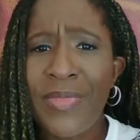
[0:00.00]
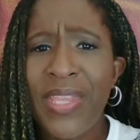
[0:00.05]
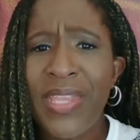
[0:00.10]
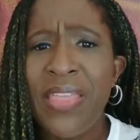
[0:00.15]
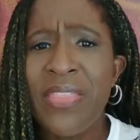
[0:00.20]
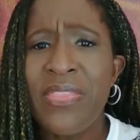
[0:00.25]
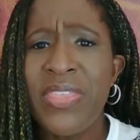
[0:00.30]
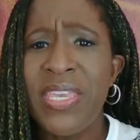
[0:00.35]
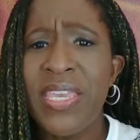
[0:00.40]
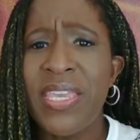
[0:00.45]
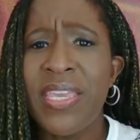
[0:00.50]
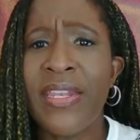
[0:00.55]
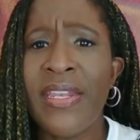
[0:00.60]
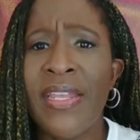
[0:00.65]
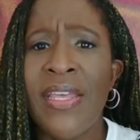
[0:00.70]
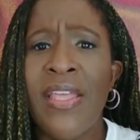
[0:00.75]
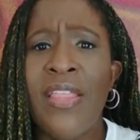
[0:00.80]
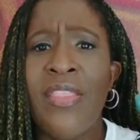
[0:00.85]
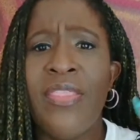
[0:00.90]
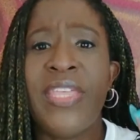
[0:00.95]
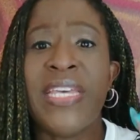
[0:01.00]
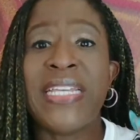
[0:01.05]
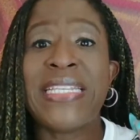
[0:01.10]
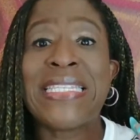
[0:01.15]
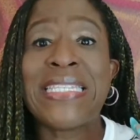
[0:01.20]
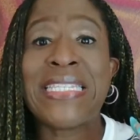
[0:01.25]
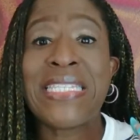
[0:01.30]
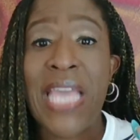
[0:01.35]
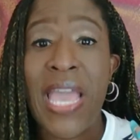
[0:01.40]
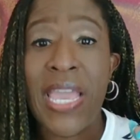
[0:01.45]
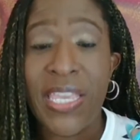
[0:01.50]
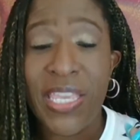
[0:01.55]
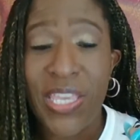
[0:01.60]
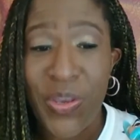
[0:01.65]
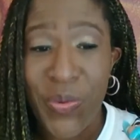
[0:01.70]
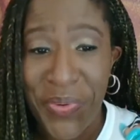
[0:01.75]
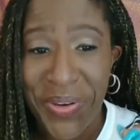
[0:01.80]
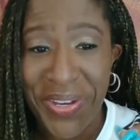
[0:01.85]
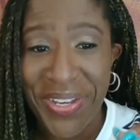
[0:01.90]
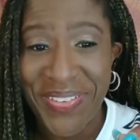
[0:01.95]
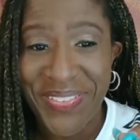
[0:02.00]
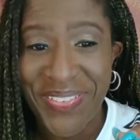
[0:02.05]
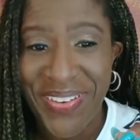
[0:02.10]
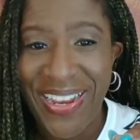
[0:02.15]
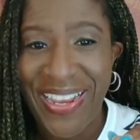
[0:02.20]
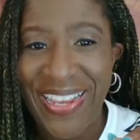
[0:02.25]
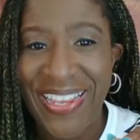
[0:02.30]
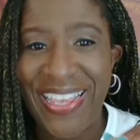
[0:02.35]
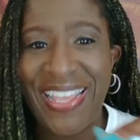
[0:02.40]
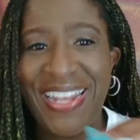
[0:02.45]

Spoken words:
Then the second one, right?